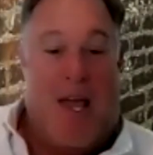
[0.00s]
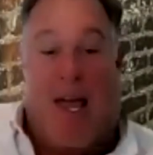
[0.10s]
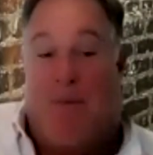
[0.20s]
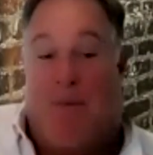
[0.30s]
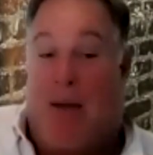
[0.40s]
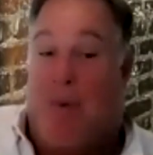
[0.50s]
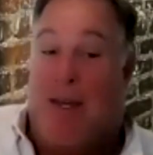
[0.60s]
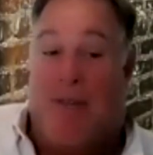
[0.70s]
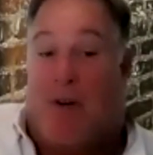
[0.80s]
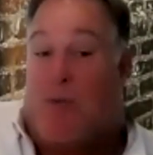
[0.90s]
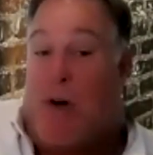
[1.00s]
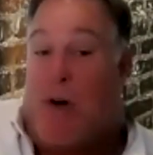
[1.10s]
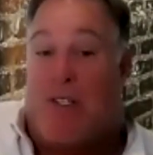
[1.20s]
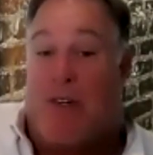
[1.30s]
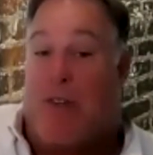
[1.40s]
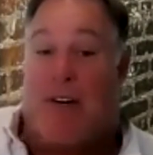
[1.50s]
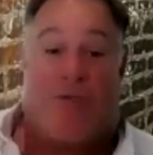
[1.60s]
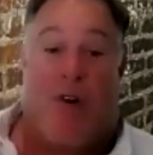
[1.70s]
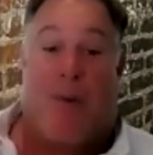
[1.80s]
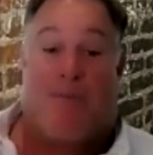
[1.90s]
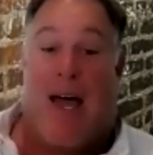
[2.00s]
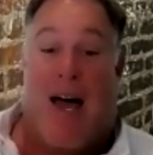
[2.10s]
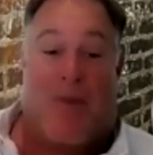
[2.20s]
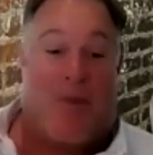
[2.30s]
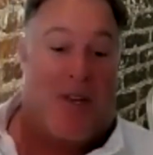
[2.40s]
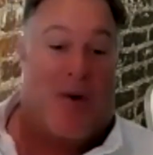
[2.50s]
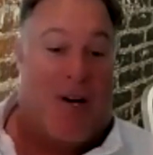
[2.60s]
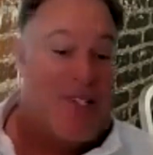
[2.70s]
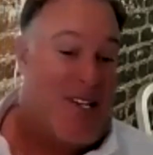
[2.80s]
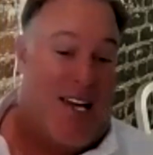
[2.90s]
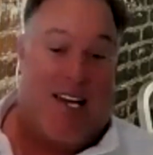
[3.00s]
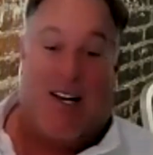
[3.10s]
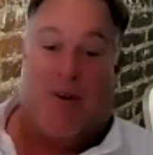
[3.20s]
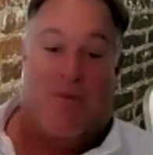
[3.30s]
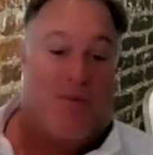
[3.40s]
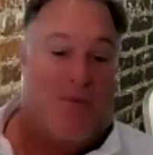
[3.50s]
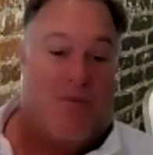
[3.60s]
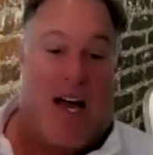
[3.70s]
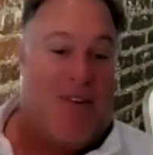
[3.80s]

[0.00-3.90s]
And maybe there are one or two that have dropped out that you want to say, 5